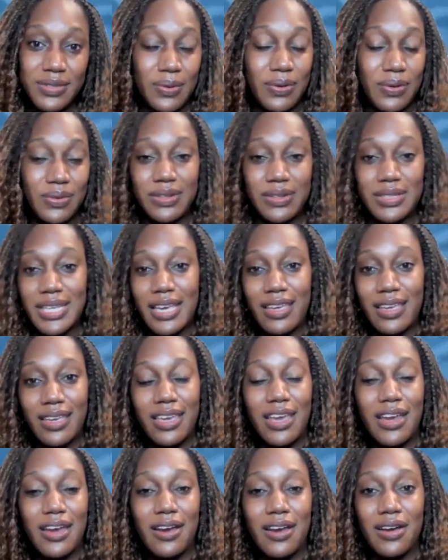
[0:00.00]
or they're taking
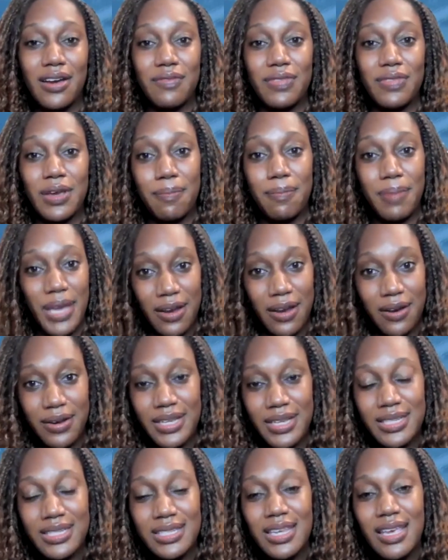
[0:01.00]
care of their
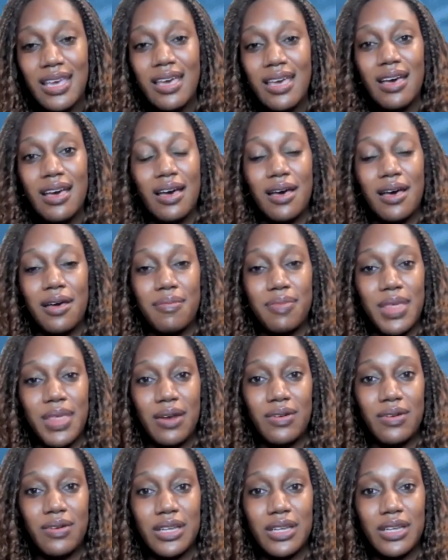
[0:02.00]
parents
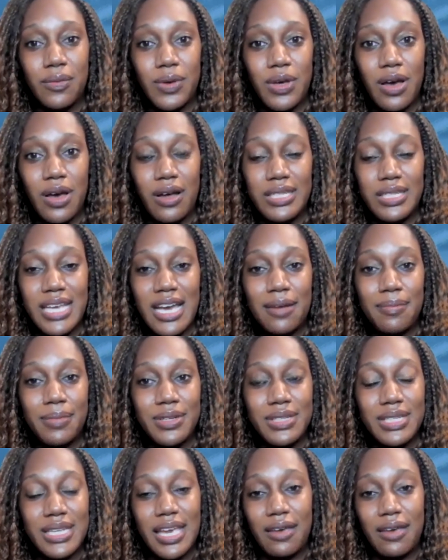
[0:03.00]
that are dealing with Alzheimer's,